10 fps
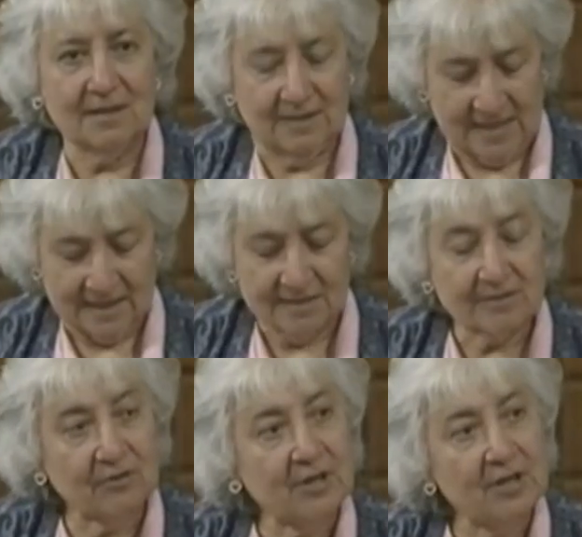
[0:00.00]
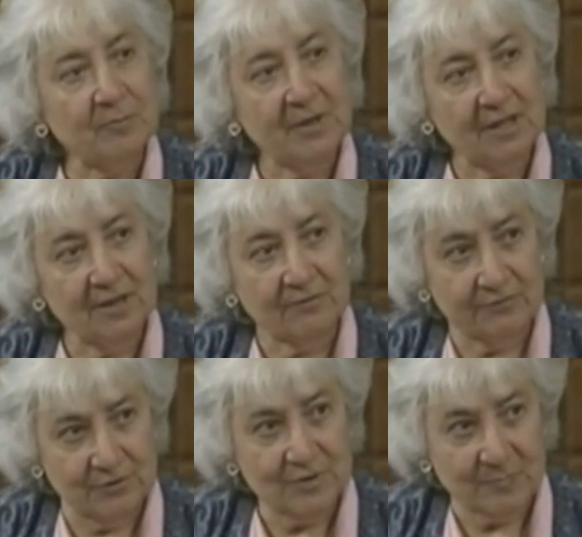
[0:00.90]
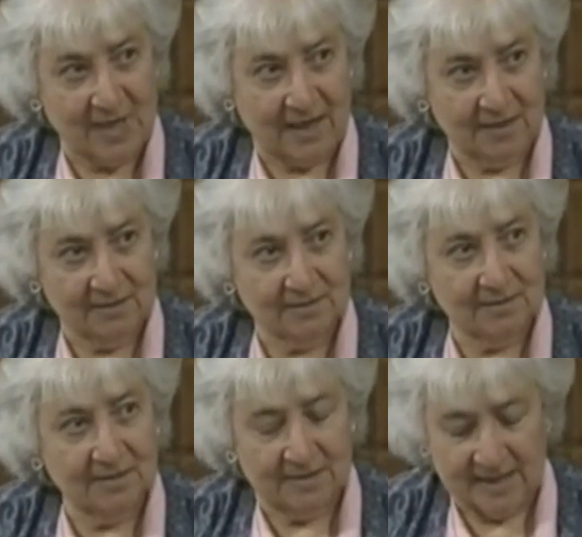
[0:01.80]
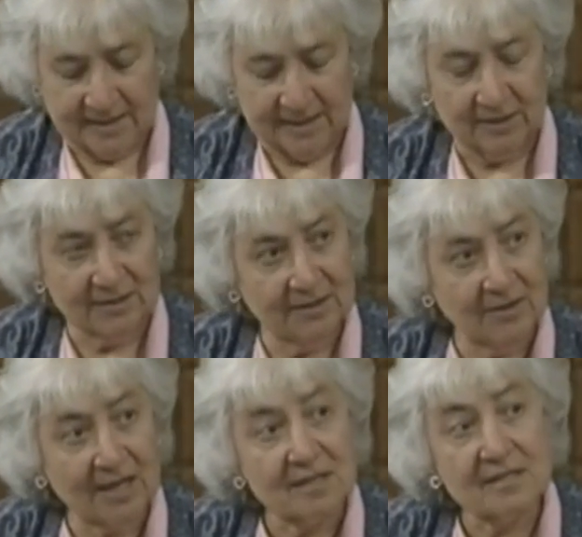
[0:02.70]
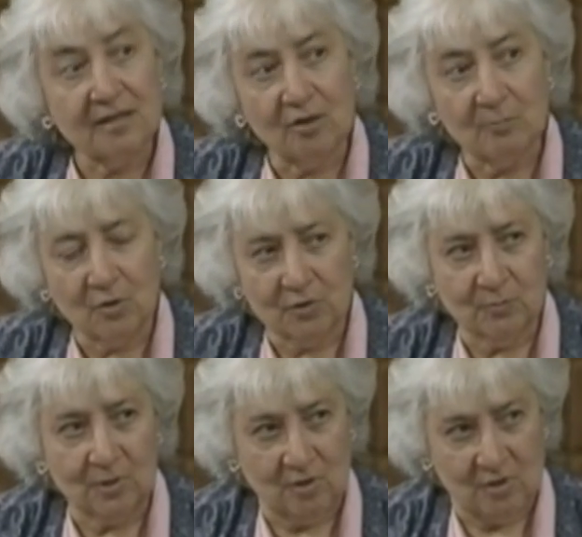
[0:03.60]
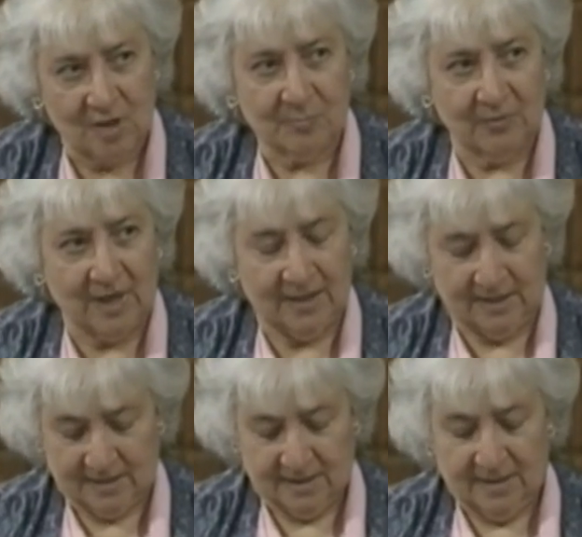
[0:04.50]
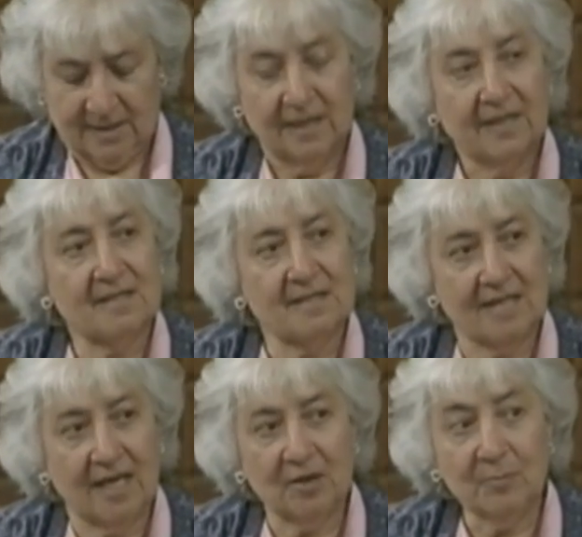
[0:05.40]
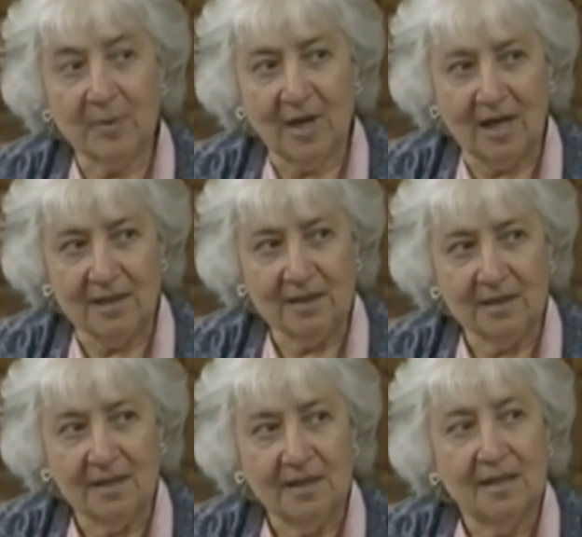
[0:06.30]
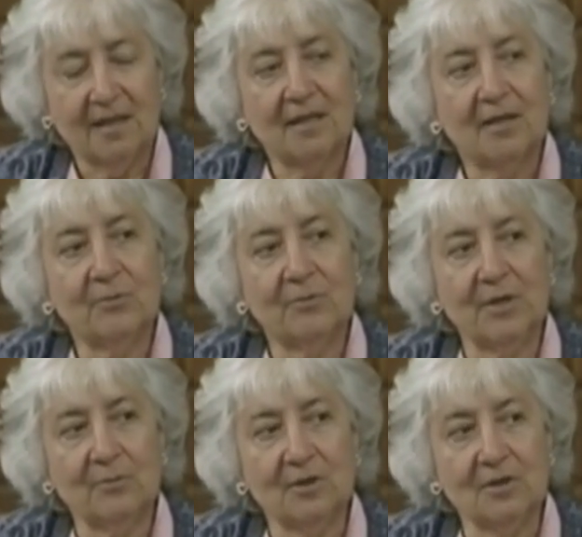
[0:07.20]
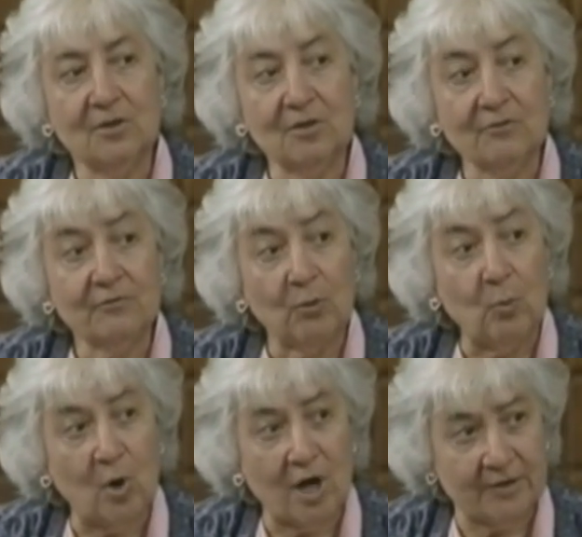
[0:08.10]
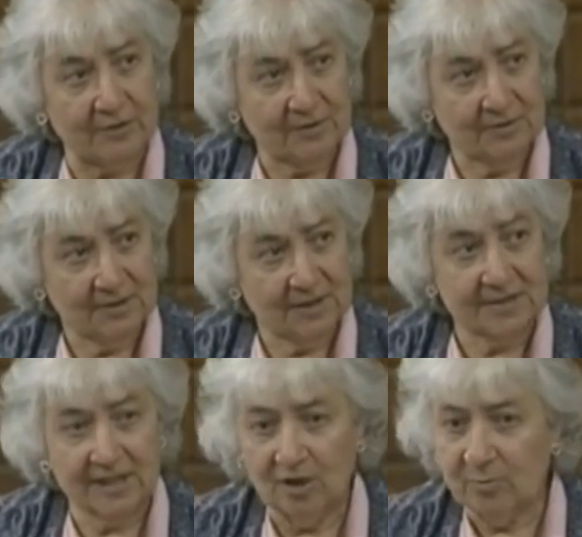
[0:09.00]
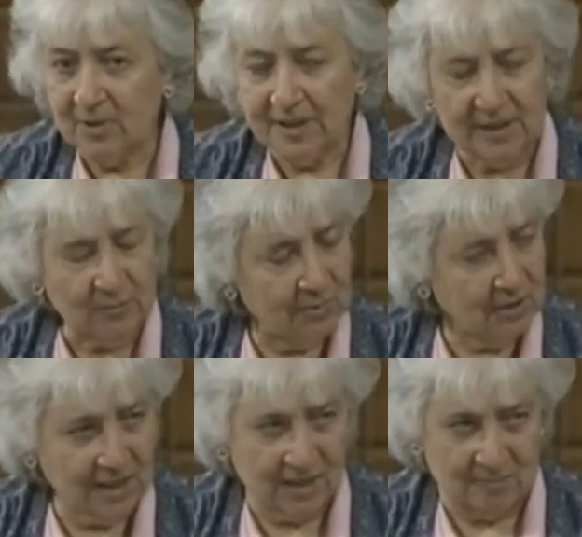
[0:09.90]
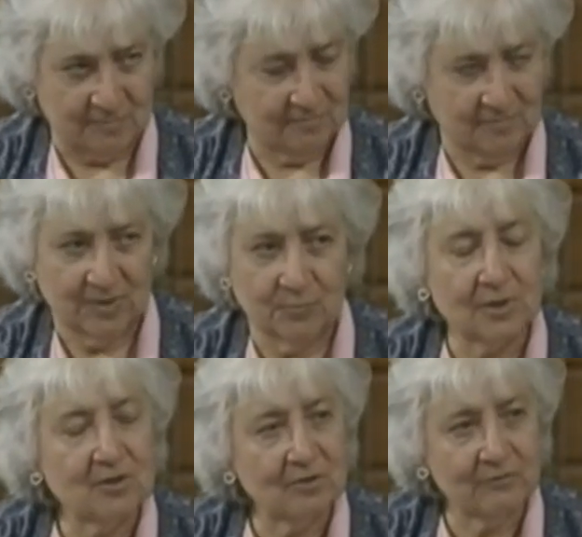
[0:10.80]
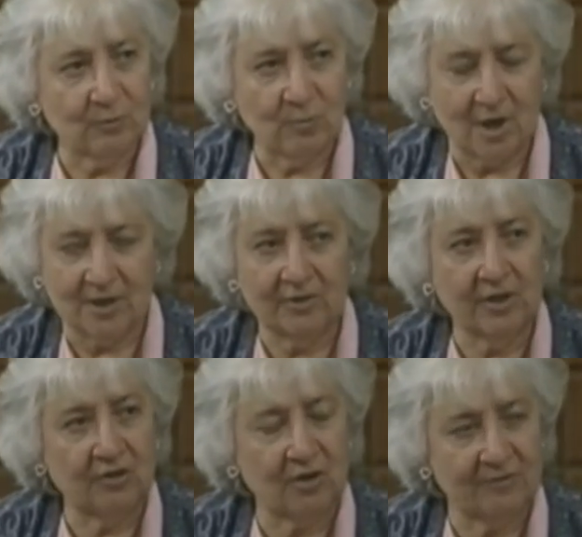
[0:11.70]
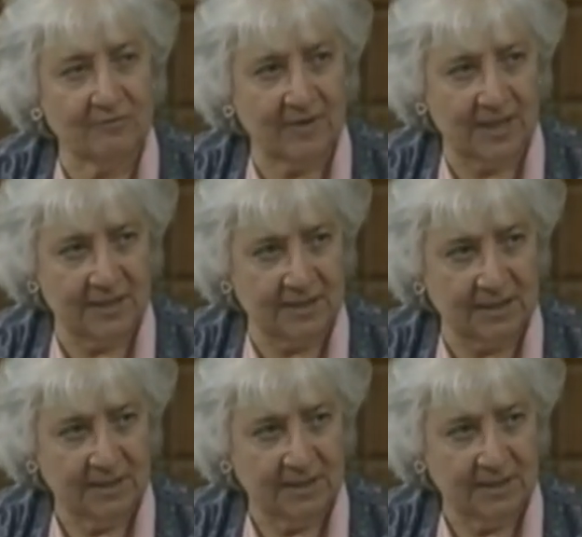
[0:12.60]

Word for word: that's going to be the first part, that it, not a single motor will operate. The second part, we will look for water. A terrible heat will come We'll look for water and not find it.